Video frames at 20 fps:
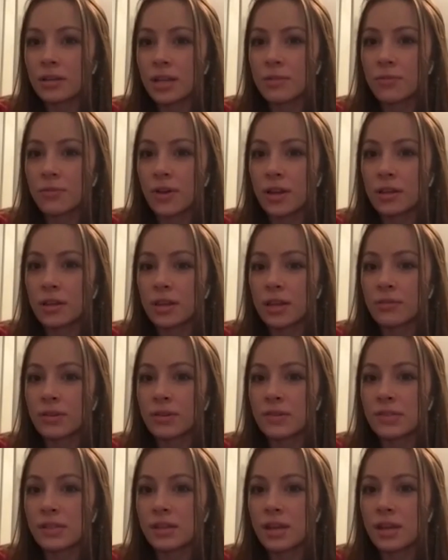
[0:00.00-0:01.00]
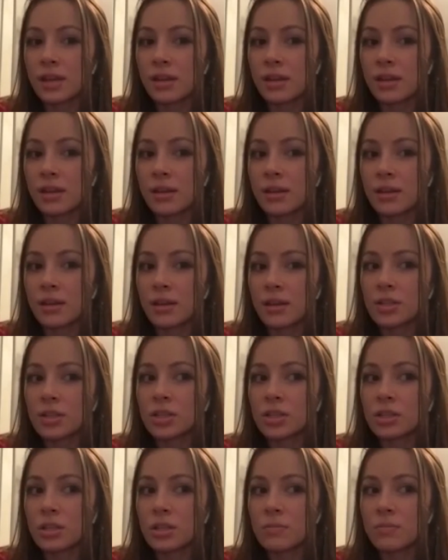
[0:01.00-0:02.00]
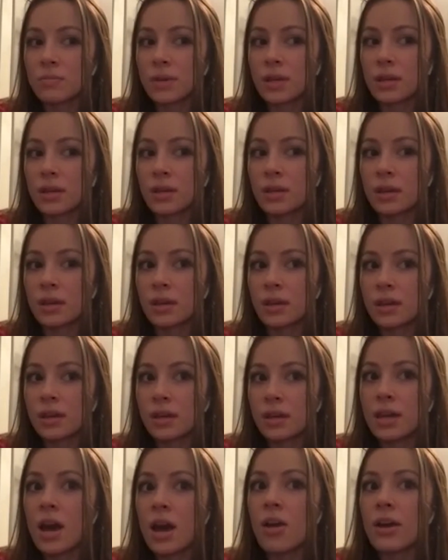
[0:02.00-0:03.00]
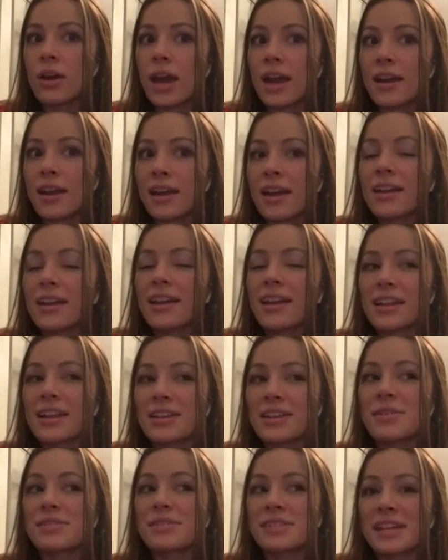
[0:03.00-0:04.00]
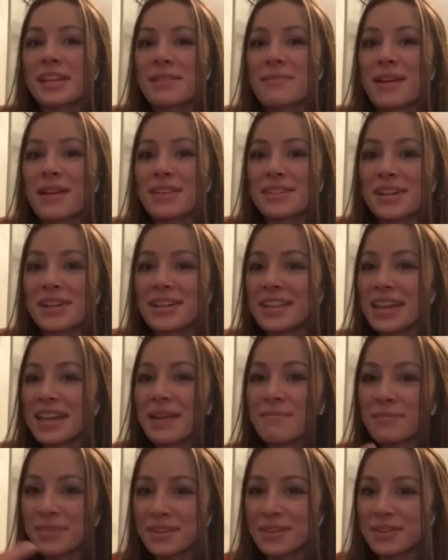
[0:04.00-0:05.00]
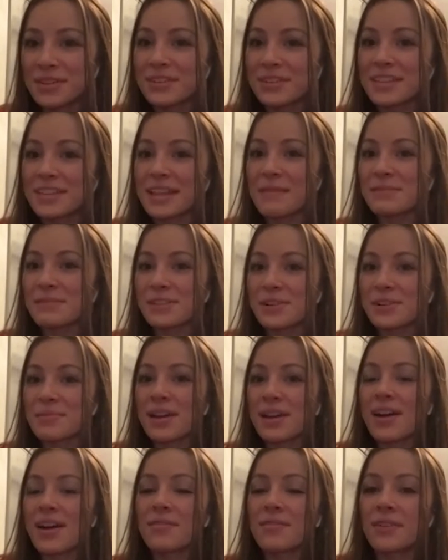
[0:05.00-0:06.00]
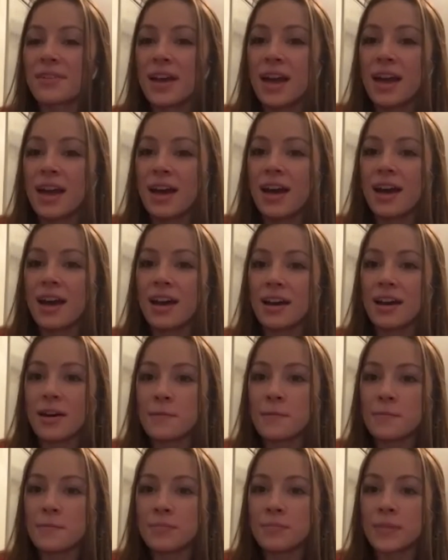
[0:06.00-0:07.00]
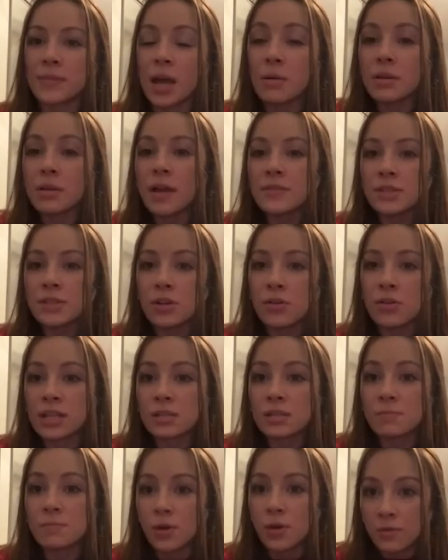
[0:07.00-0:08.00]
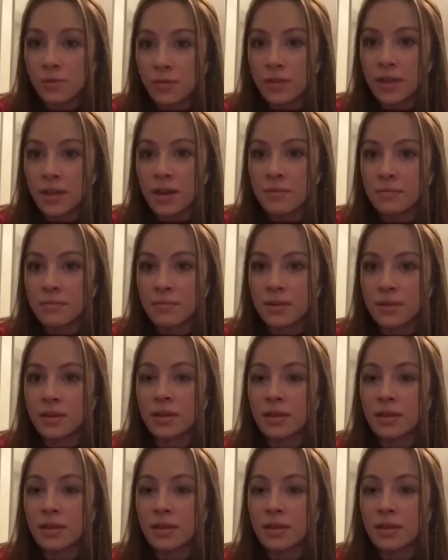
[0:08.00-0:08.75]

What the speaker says: They did. Like, yeah, recently. They fought a trilogy. She's the women's strawweight champion in MMA. Okay, that's what I was thinking about. Sorry, the names throw me off. I would love to go against both of them.